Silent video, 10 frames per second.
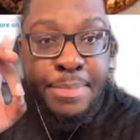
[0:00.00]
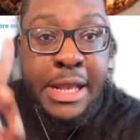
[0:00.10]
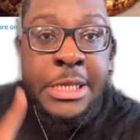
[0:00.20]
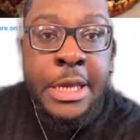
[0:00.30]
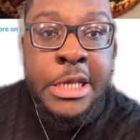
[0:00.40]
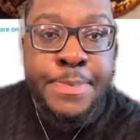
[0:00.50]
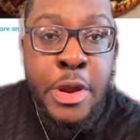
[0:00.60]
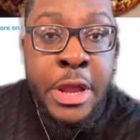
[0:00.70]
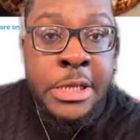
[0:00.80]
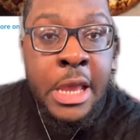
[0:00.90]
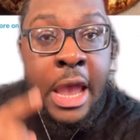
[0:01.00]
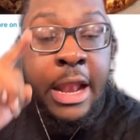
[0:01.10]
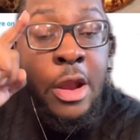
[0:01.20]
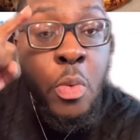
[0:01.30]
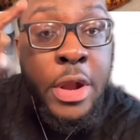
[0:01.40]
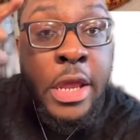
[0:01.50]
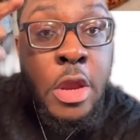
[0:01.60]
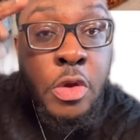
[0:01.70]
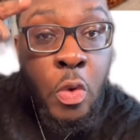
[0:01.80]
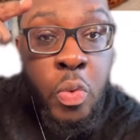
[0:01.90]
pizza experience, and I don't want to
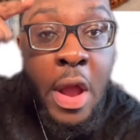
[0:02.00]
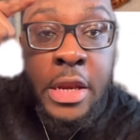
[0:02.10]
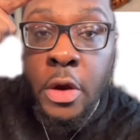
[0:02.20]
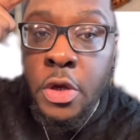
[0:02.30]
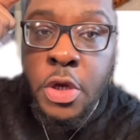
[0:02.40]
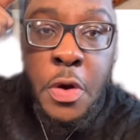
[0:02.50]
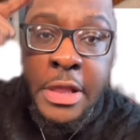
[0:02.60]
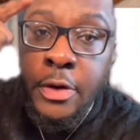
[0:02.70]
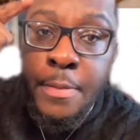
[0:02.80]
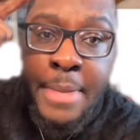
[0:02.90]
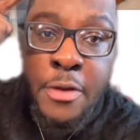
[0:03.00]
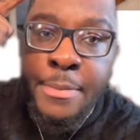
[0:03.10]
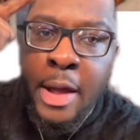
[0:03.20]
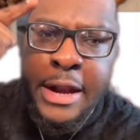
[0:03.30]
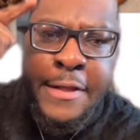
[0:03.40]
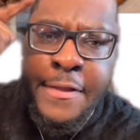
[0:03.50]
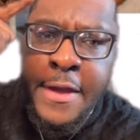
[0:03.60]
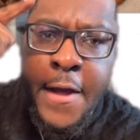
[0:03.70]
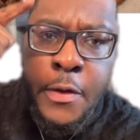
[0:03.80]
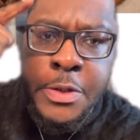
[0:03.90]
hear you run your dirty little mouth about
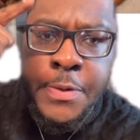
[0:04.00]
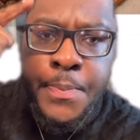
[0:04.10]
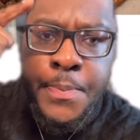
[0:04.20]
anything else.